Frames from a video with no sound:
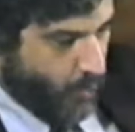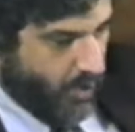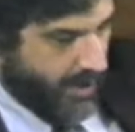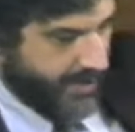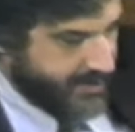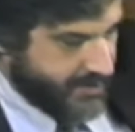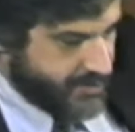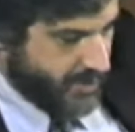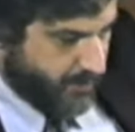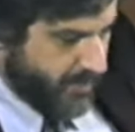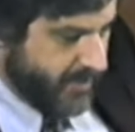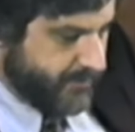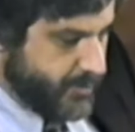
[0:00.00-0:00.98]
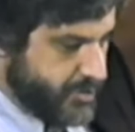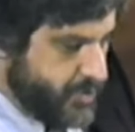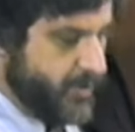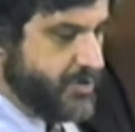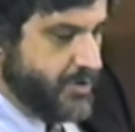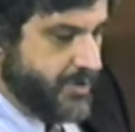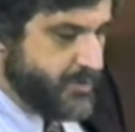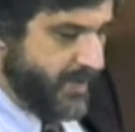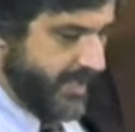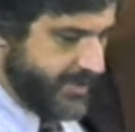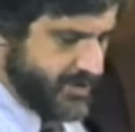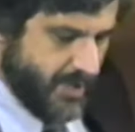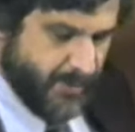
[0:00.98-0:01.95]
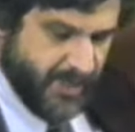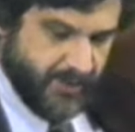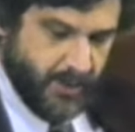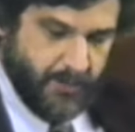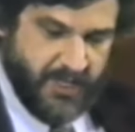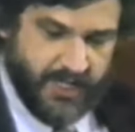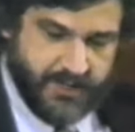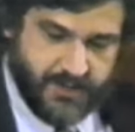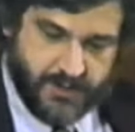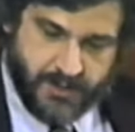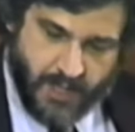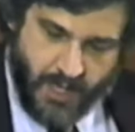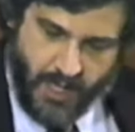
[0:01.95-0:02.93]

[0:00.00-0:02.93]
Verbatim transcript: more like testing men for Jewishness by examining their penises.